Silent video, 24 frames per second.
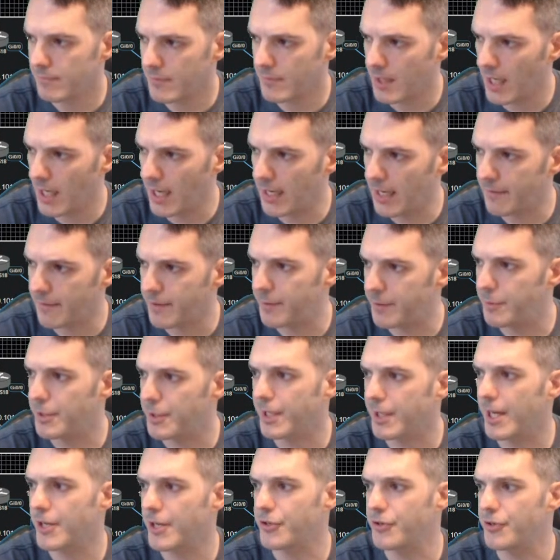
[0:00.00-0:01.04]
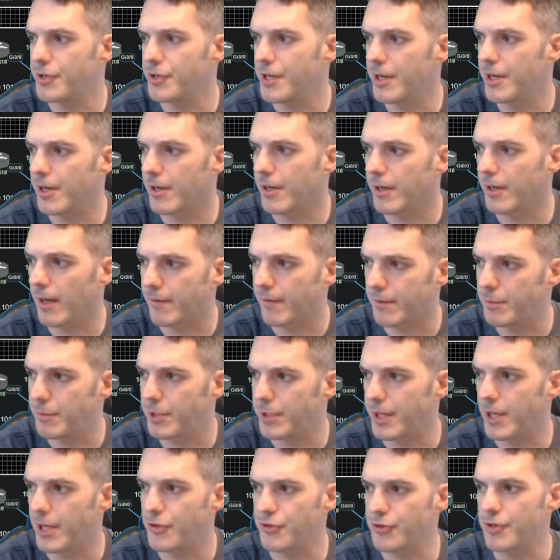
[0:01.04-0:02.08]
I have communication here. I have
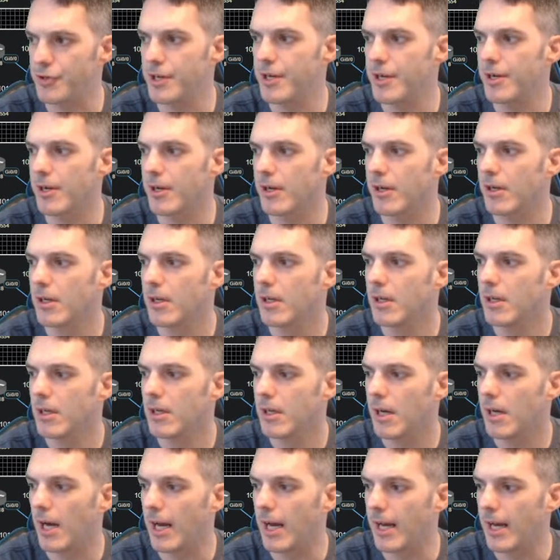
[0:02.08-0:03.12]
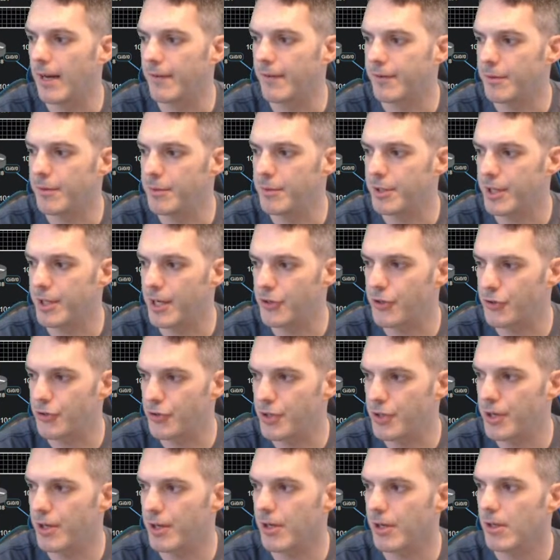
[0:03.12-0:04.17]
communication here. I have communication
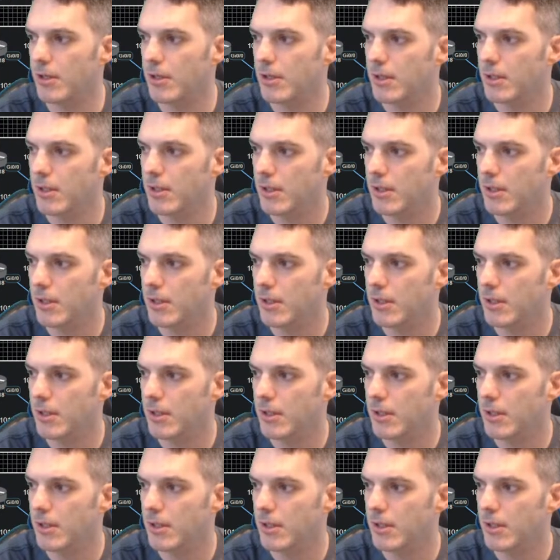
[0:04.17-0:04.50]
here.